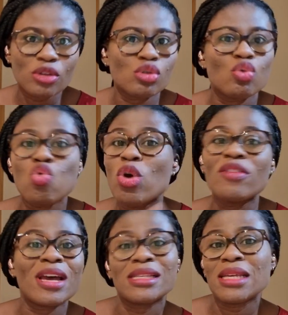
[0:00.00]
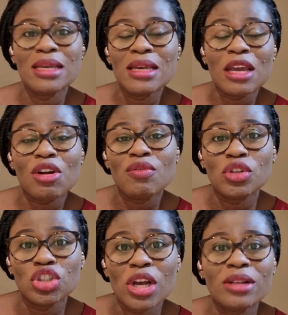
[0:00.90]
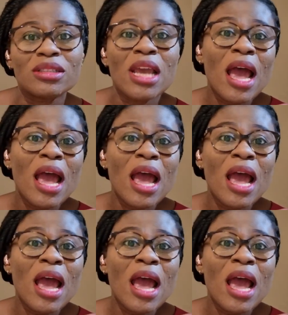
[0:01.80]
to whoever is taking care of the child,